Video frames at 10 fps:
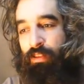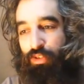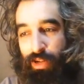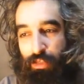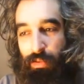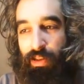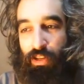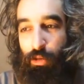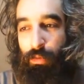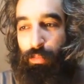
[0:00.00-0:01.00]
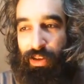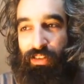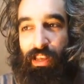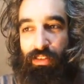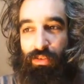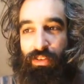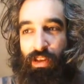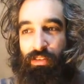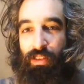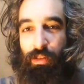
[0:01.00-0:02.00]
transplanted human breast cancer
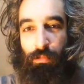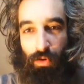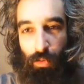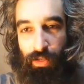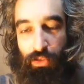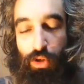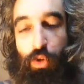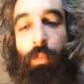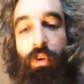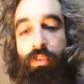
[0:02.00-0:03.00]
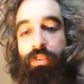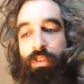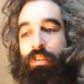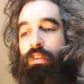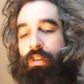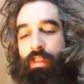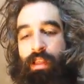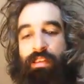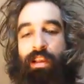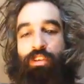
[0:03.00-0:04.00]
cells in them growing tumors.
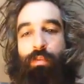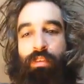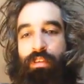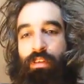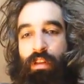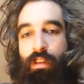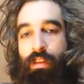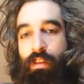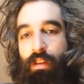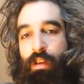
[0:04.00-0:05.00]
That's actually what the study did.